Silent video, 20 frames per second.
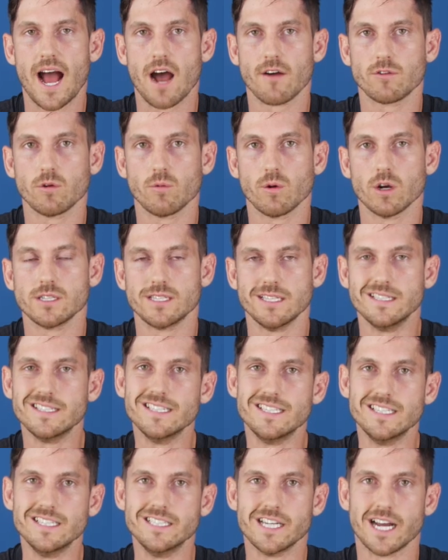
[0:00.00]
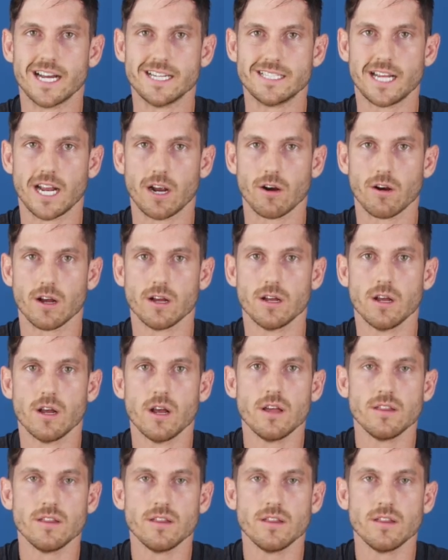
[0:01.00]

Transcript: afterwards into DJI Terra.